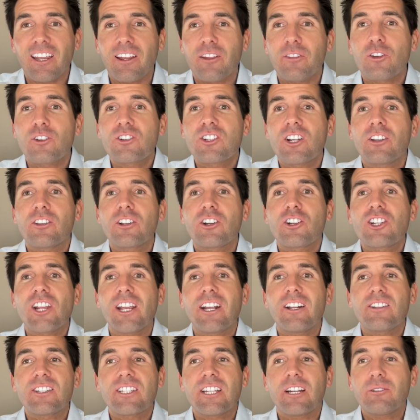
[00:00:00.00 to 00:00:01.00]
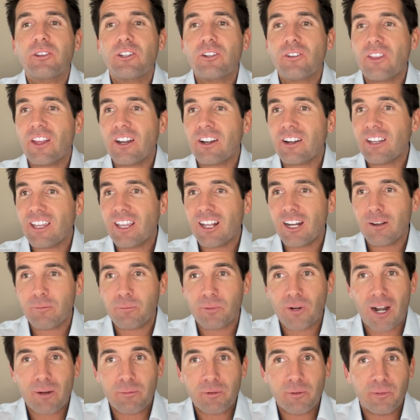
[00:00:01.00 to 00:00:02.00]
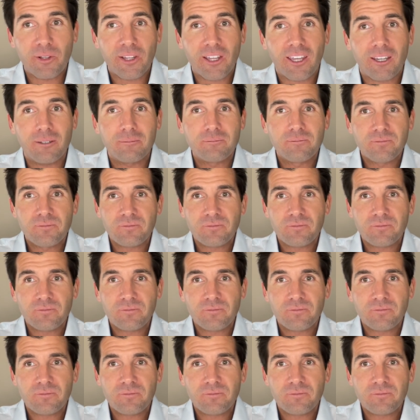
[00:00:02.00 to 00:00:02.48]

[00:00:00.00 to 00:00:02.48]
There's other channels out there that are getting probably